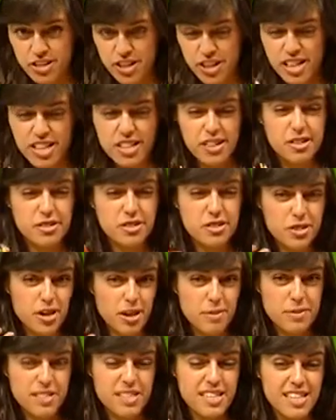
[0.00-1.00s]
You can use
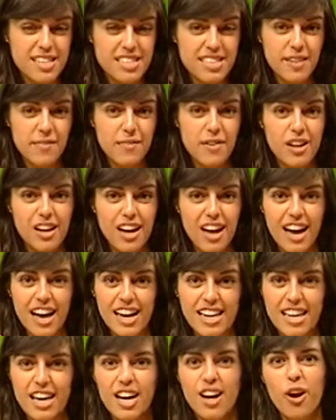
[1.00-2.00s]
chopsticks if you
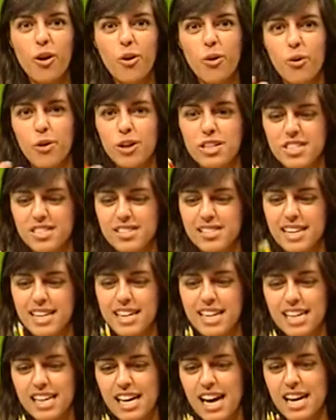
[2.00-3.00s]
like, or just
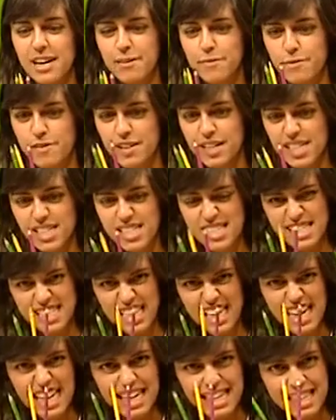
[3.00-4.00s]
any kind of
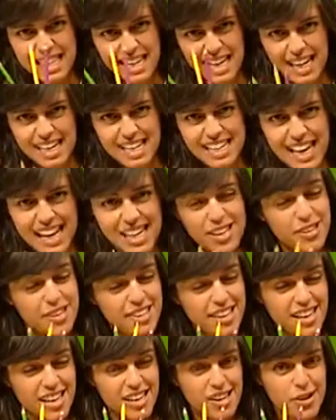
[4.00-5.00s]
sticky thing that you
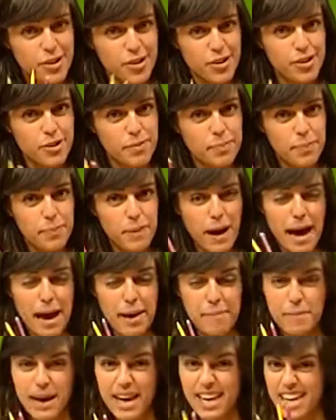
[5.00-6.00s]
think could
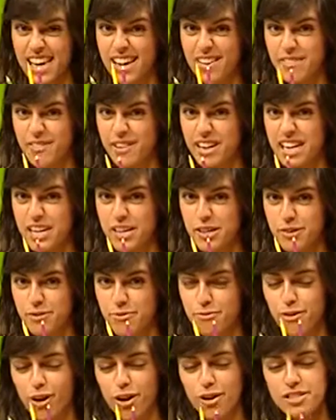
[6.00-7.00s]
make a really good
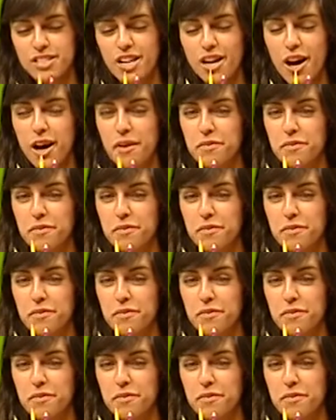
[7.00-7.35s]
rod.